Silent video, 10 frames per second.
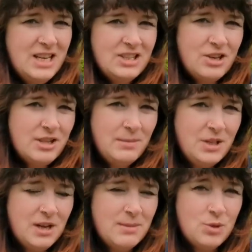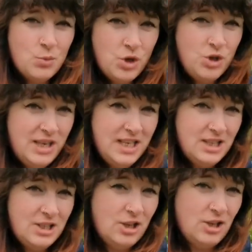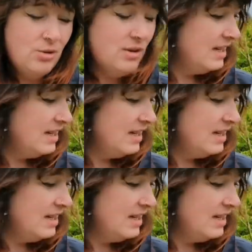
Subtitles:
So sometimes what you need to do